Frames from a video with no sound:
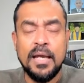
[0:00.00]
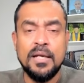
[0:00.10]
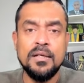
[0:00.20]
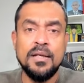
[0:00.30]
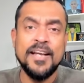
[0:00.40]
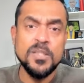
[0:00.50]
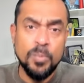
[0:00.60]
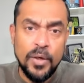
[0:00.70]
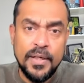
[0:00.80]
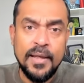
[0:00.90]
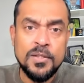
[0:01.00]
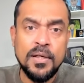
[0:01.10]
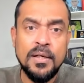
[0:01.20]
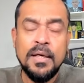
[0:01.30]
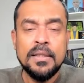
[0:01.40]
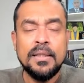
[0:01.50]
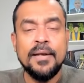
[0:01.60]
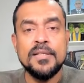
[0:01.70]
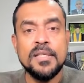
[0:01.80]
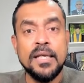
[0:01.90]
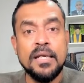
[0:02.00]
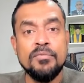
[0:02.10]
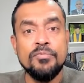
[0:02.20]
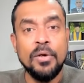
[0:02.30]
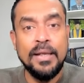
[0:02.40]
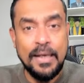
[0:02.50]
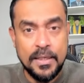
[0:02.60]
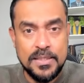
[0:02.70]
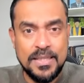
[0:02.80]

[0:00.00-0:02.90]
and exploitation, that is Enum for Linux.